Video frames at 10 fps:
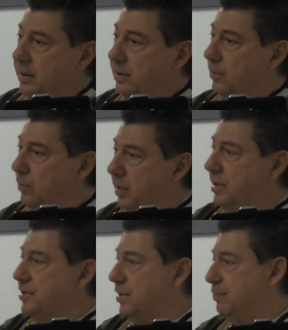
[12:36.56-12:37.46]
You know, what
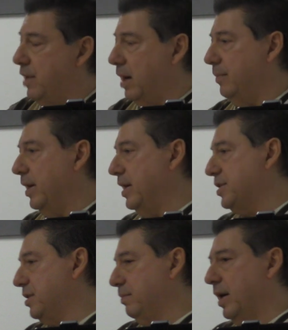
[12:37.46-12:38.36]
is the problem? I
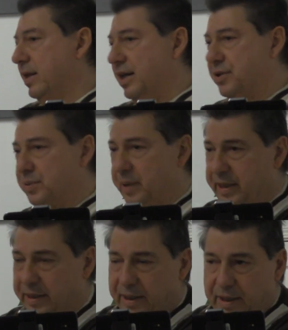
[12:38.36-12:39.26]
asked somebody last
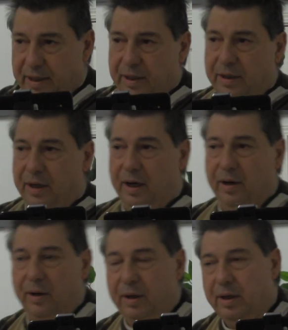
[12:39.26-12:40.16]
week,
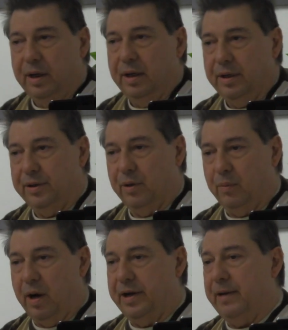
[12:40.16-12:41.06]
uh, you know,
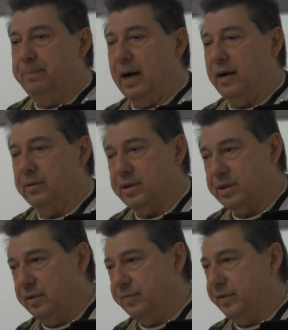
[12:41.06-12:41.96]
why they powerless
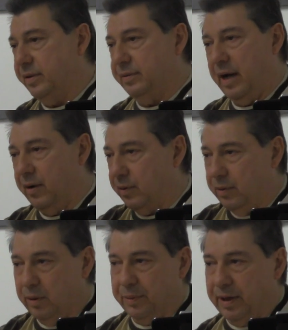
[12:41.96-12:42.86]
over
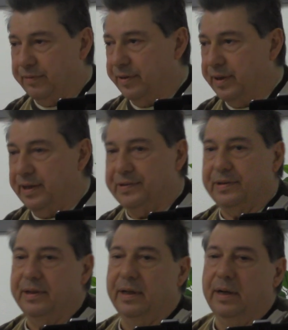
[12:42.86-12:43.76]
alcohol, whatever it is.
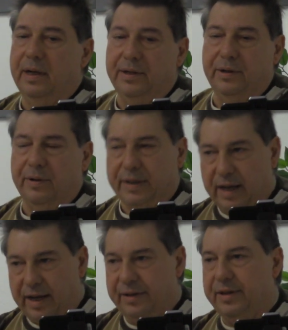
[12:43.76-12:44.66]
And, you know,
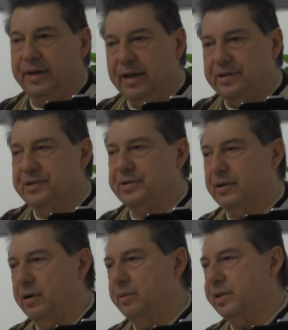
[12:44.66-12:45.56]
again, the answers
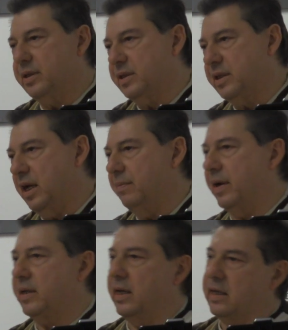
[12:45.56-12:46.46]
are always the same.
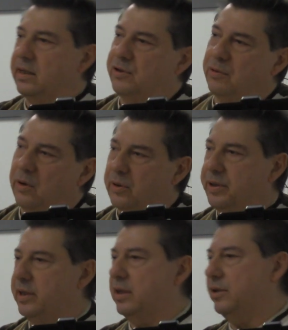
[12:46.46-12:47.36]
I can't control
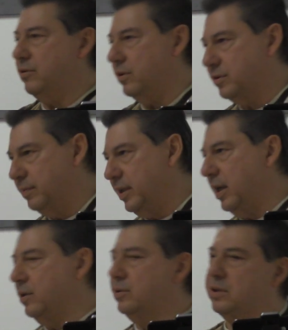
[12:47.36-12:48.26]
it. It controls me.
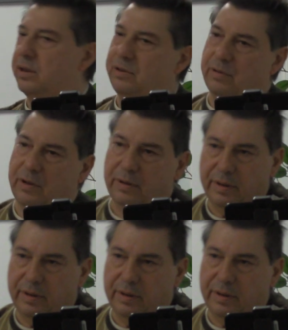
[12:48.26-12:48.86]
I lose control.